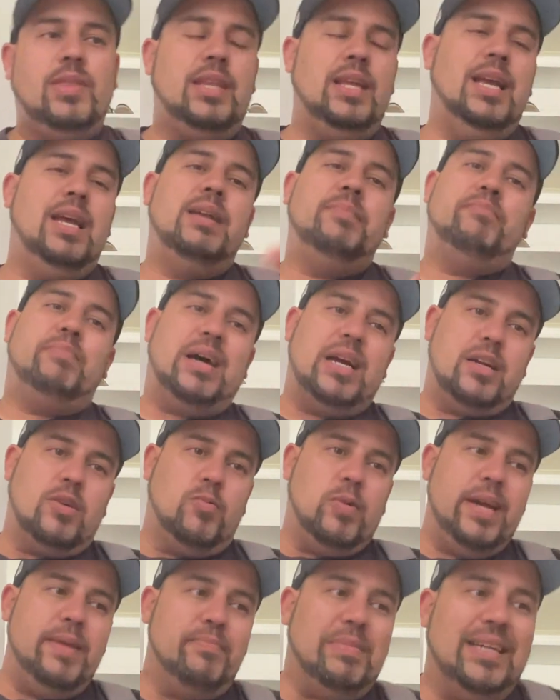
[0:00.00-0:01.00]
and by the
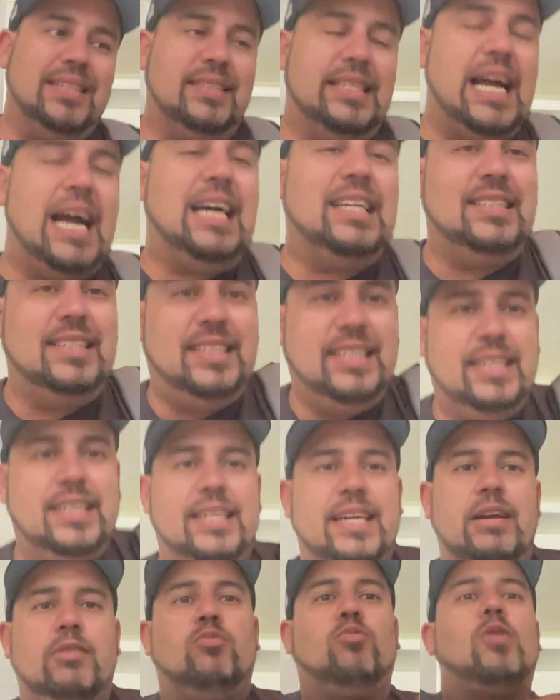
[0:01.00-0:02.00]
way, my dad did
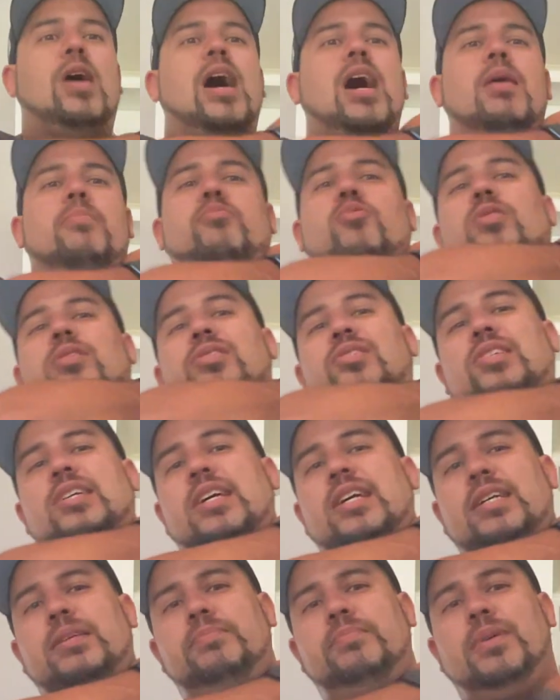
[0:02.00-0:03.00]
get robbed one
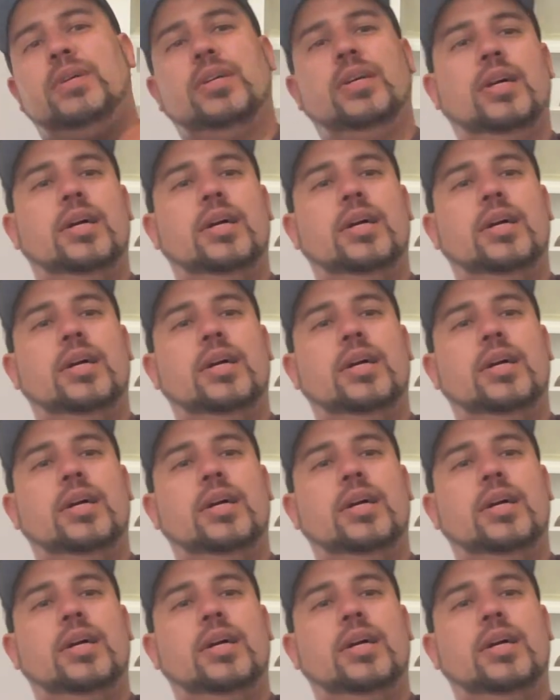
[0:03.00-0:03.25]
time